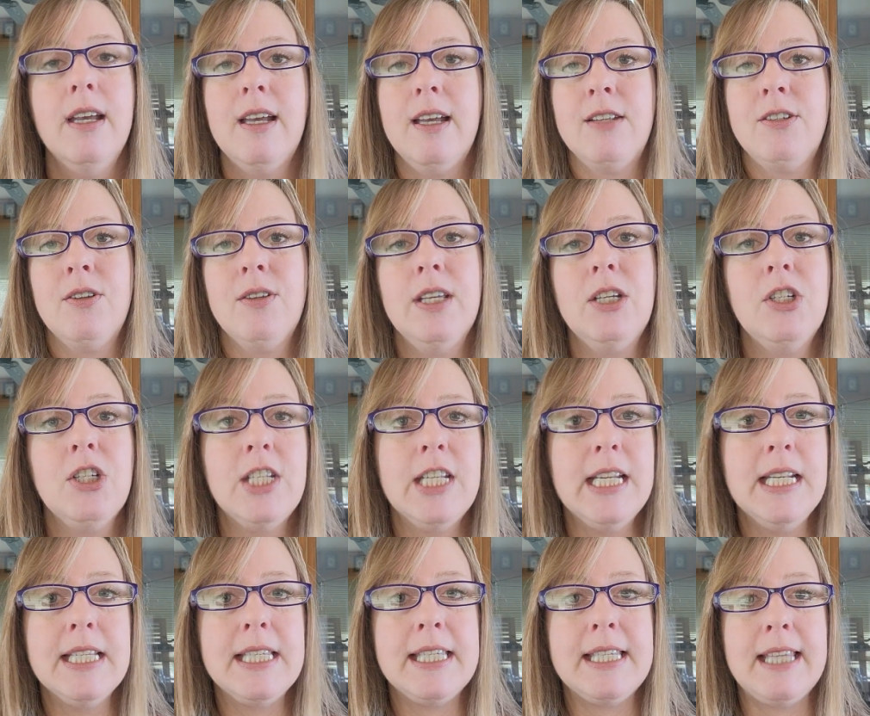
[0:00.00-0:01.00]
And so they just
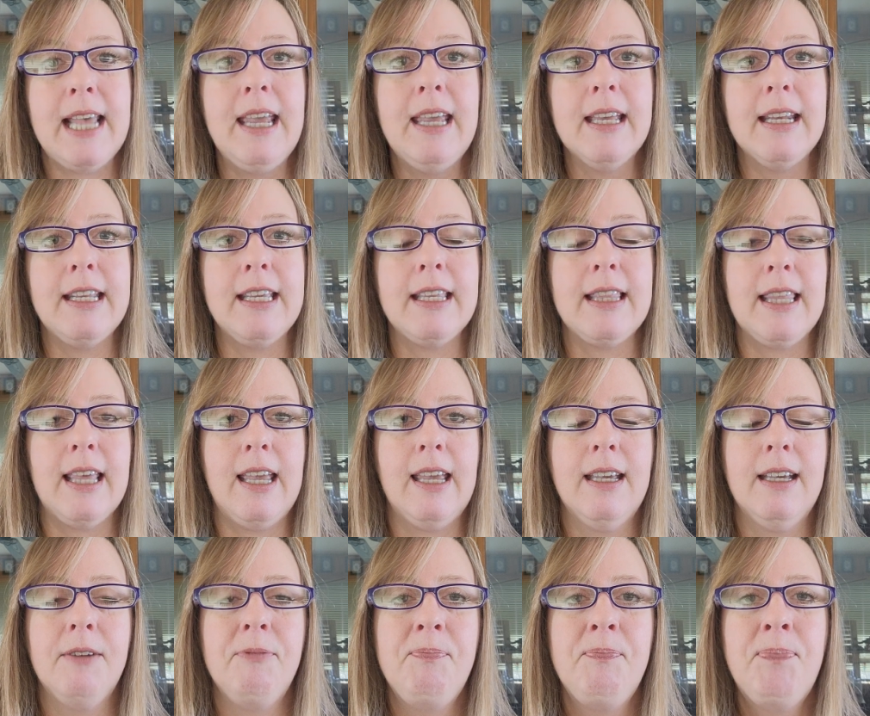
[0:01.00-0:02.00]
didn't say
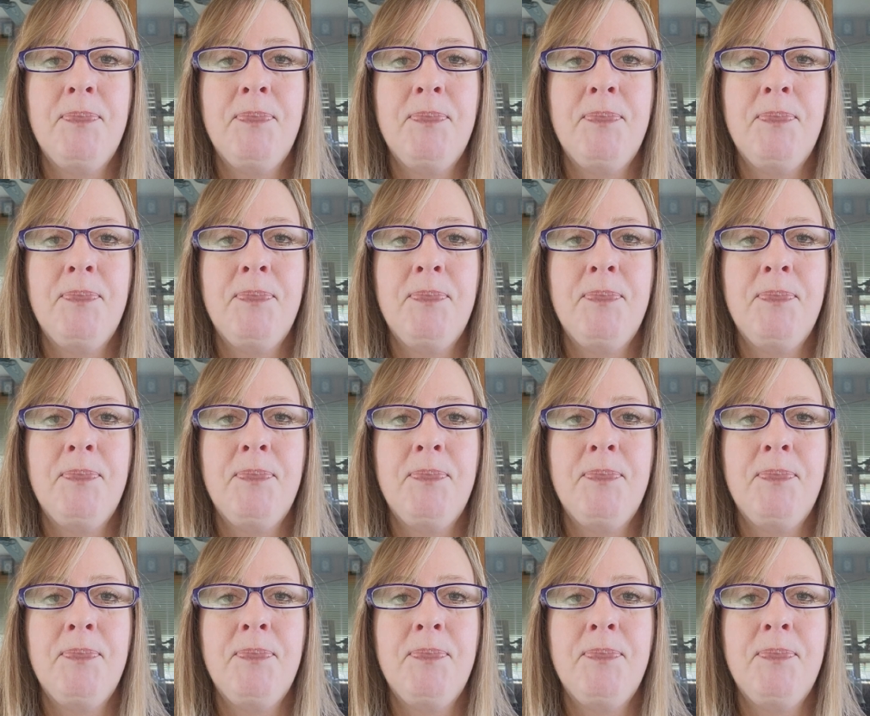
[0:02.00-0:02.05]
anything.